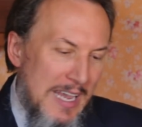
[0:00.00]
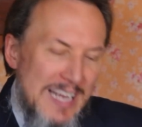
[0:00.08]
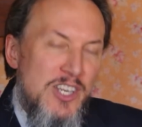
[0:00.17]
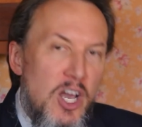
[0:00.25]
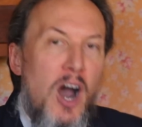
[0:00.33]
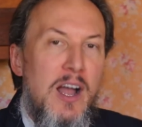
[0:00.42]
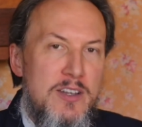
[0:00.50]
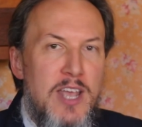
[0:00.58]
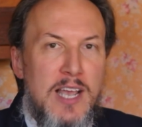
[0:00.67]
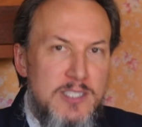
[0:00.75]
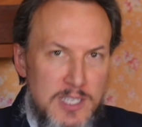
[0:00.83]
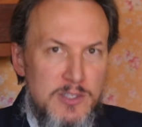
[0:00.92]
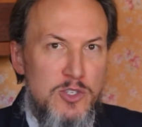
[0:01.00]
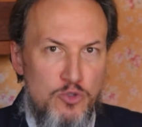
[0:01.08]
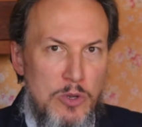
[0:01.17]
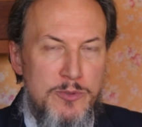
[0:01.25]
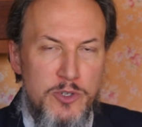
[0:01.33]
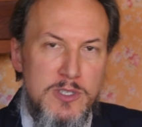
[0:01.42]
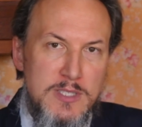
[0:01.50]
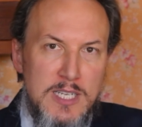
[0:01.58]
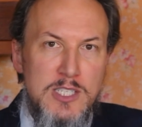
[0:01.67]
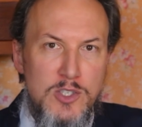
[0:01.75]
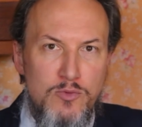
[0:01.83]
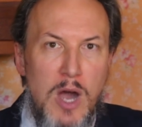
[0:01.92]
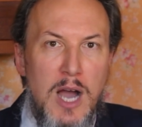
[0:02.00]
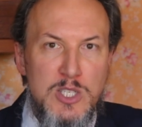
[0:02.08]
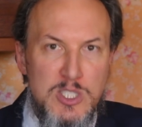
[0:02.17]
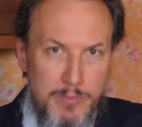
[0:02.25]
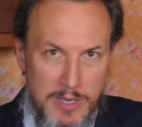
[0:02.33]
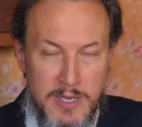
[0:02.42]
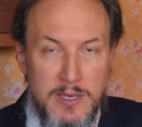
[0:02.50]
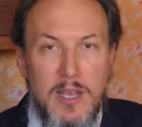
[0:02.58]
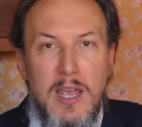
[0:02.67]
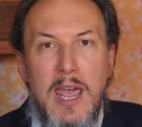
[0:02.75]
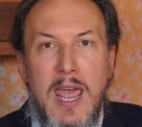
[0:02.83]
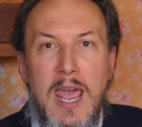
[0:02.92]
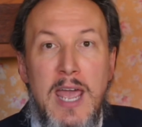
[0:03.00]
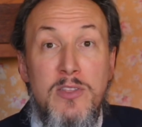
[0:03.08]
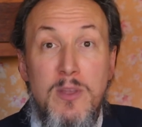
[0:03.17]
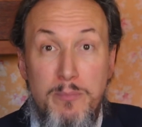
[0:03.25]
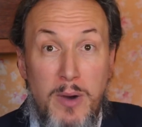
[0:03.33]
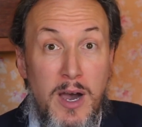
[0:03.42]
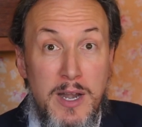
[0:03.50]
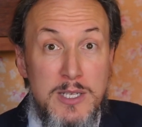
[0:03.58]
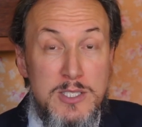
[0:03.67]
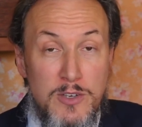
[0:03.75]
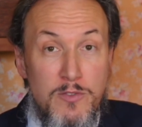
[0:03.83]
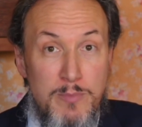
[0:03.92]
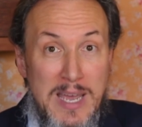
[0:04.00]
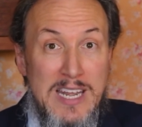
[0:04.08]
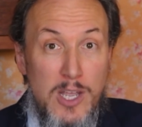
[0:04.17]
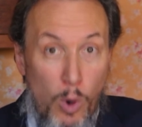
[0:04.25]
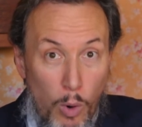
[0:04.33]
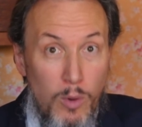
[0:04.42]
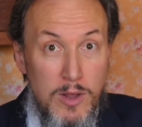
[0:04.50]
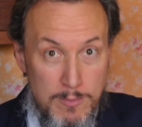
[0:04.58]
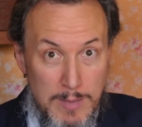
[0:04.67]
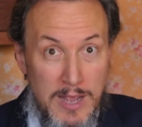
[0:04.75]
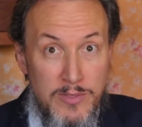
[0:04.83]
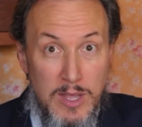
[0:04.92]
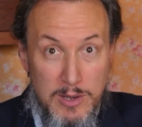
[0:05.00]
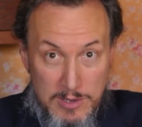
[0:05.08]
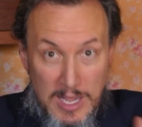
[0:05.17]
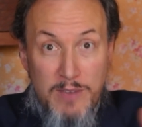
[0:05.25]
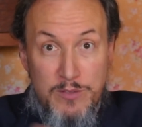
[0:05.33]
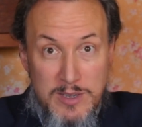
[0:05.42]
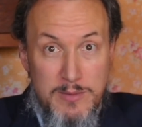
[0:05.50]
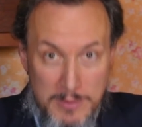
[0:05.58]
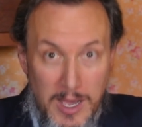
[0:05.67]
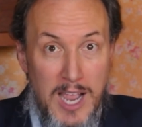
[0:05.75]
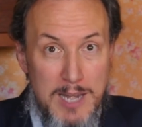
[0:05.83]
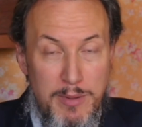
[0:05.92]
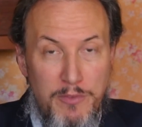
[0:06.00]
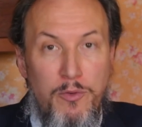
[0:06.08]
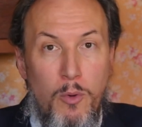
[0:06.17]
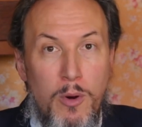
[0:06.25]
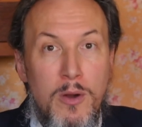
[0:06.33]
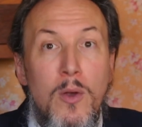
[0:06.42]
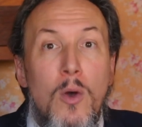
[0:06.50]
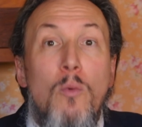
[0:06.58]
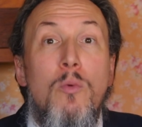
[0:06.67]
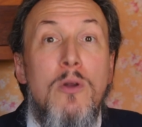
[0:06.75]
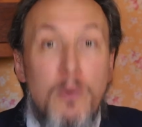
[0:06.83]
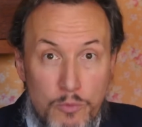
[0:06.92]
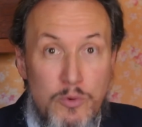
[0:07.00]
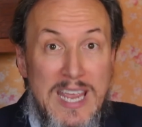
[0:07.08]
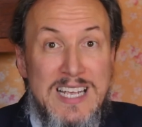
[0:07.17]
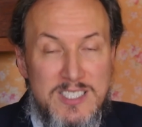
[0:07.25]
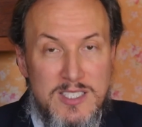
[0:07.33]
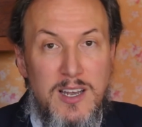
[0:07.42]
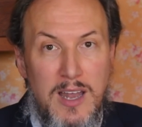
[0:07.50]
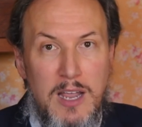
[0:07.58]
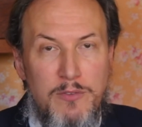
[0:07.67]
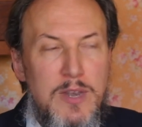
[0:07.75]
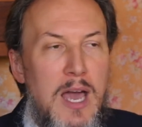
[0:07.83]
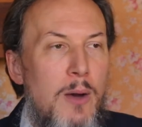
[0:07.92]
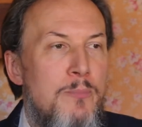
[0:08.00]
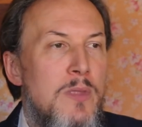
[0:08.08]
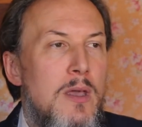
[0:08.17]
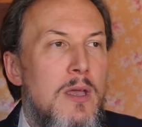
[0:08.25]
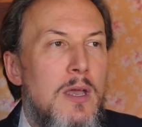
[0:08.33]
in context, in the scripture, it says the rocks split and the bodies of many holy men that have died before were raised to life. Now,